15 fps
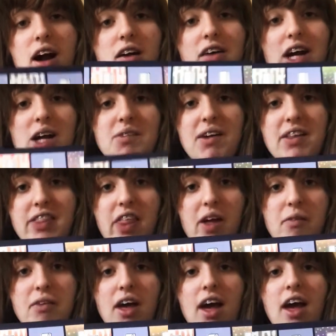I recommend
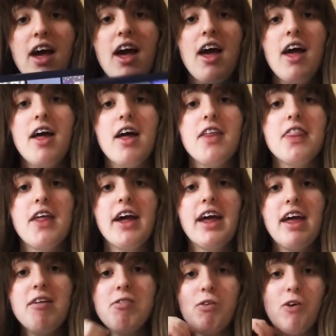them.
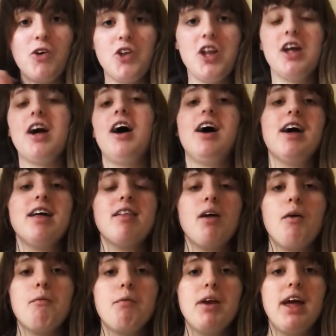Thank you for watching, guys.
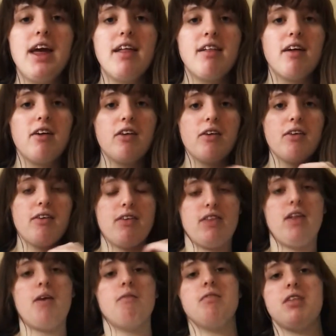Please
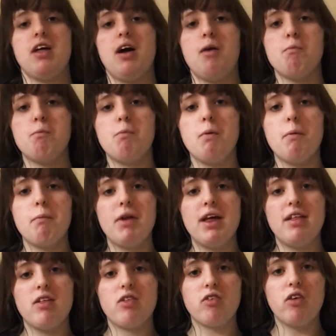thumbs up,
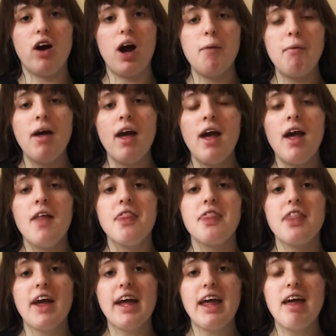please subscribe.
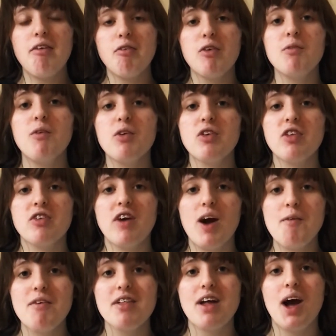Thank you for more
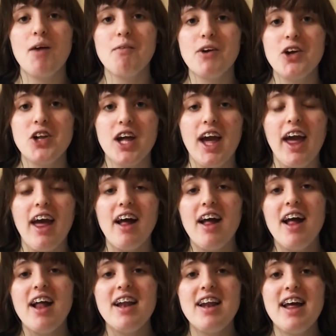subscribers, I appreciate it.
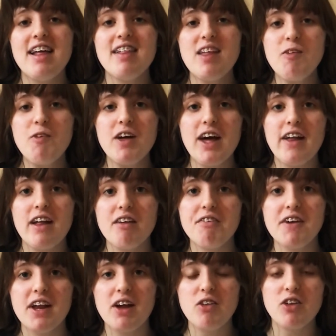Let's see if we can get this
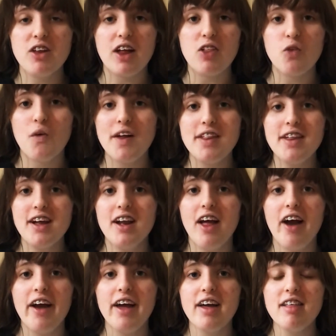video to like 20
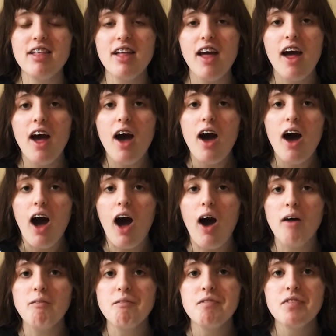likes.
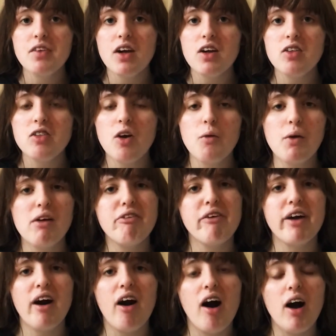Don't worry if
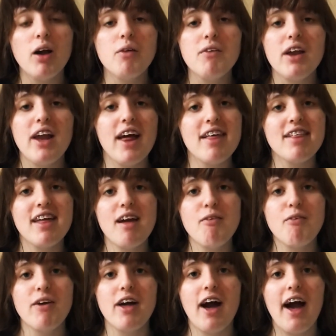we can't, let's see
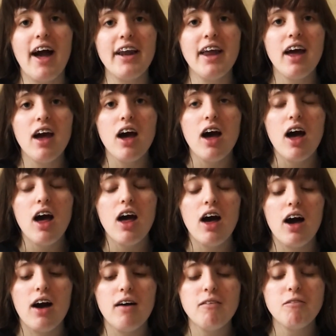if we can.
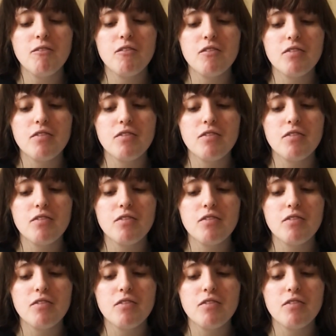And